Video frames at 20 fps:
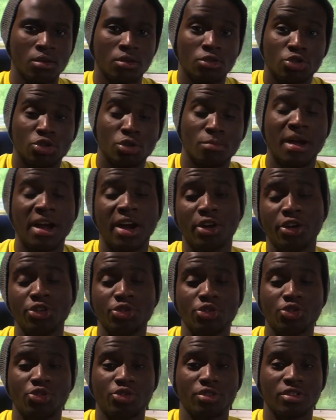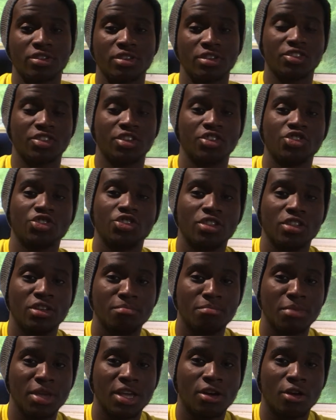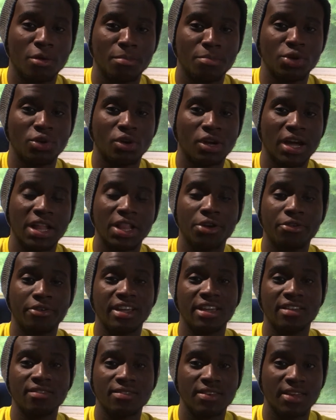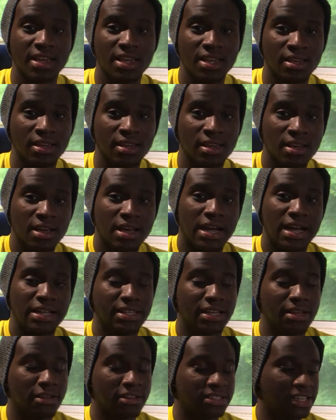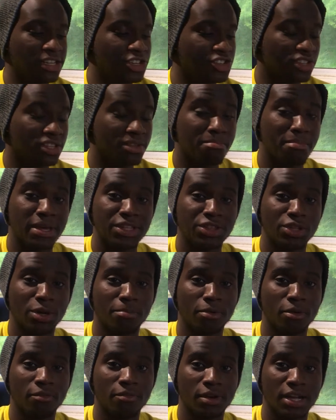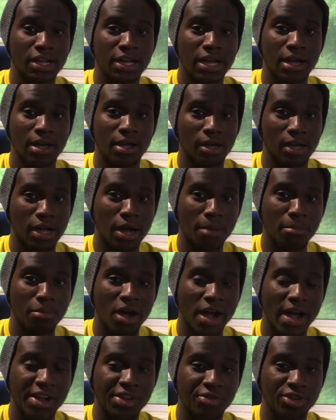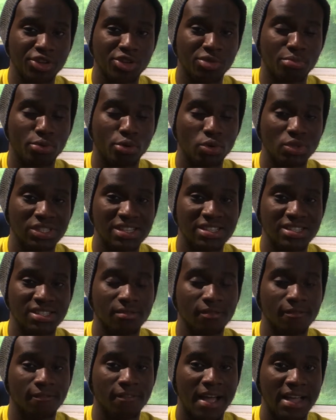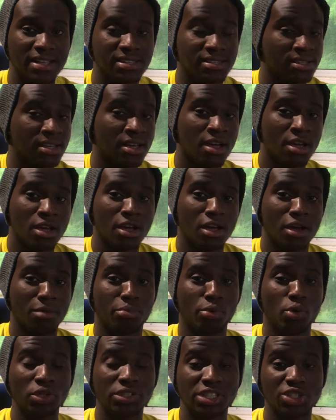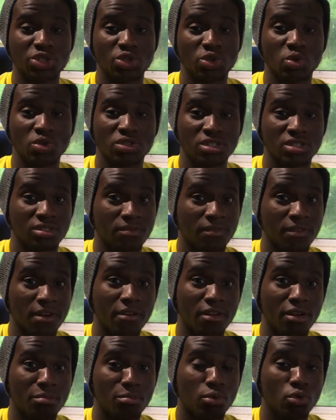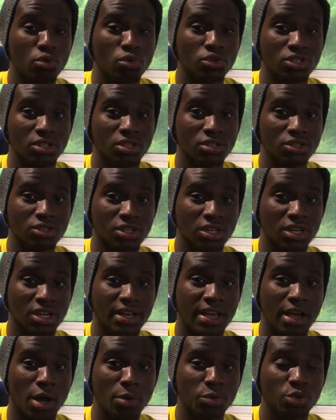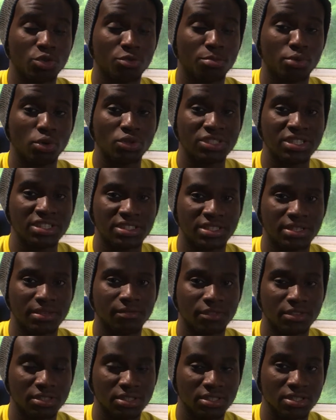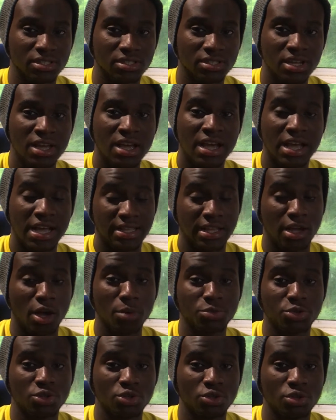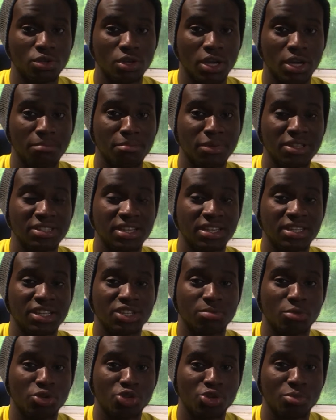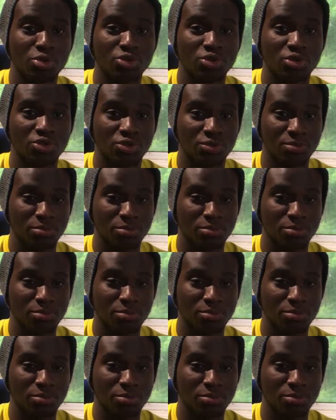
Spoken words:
So macronutrients essentially make up your calorie intake, and they're essentially made up of carbohydrates, proteins and fats. Protein source is very important. It helps with protein synthesis and helps you maintain as much muscle